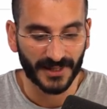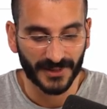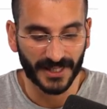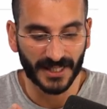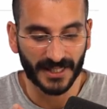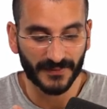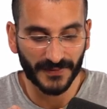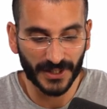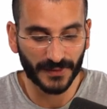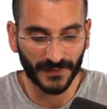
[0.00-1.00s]
the
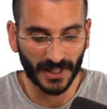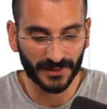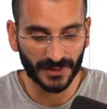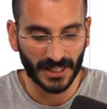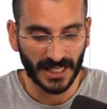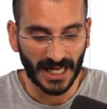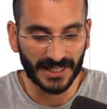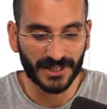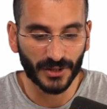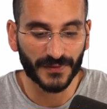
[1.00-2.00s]
feature files and
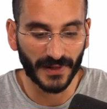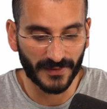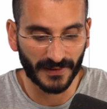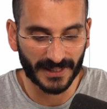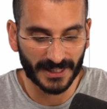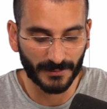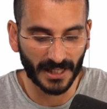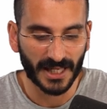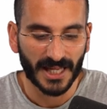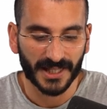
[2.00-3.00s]
this looks very very
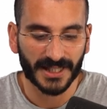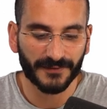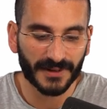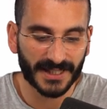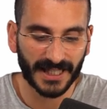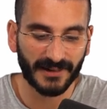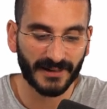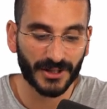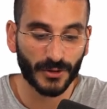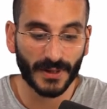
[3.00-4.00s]
similar the difference here
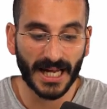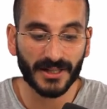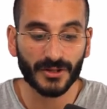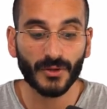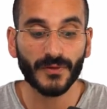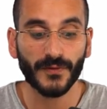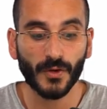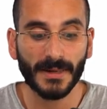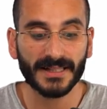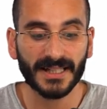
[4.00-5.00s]
is you can do
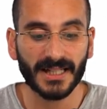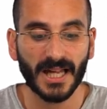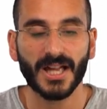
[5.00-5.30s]
formatting